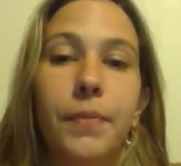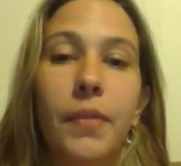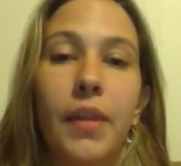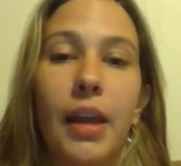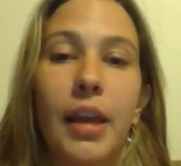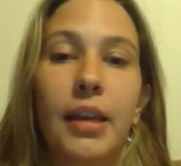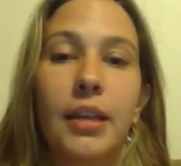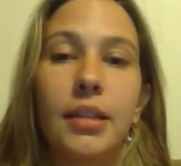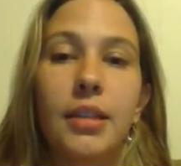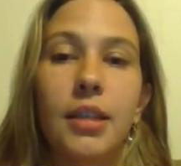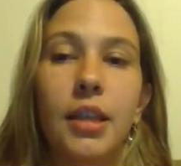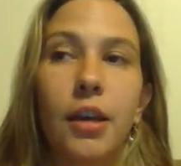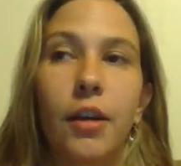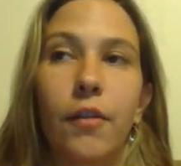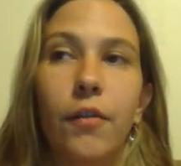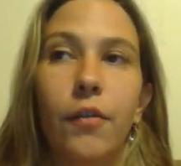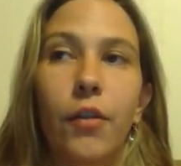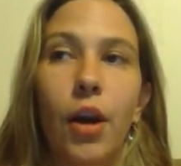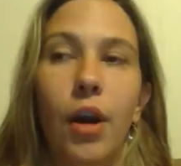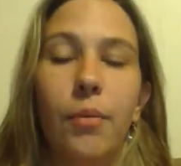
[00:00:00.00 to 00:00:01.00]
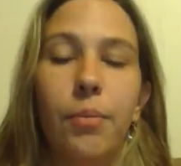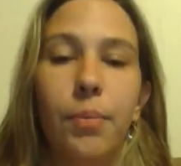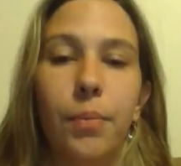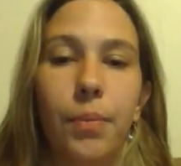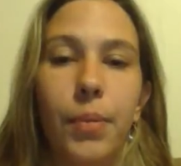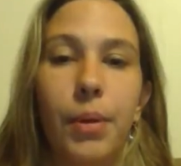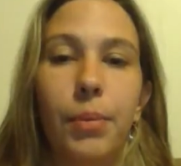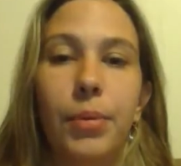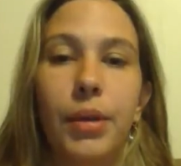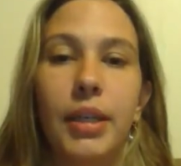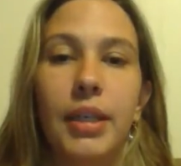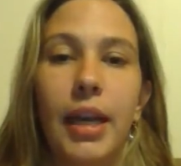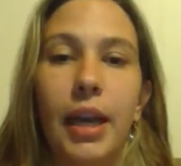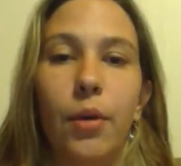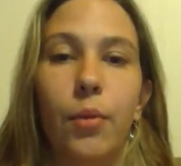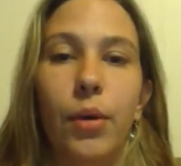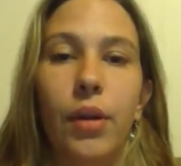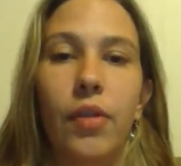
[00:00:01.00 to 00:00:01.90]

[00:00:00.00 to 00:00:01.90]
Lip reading: things for people to take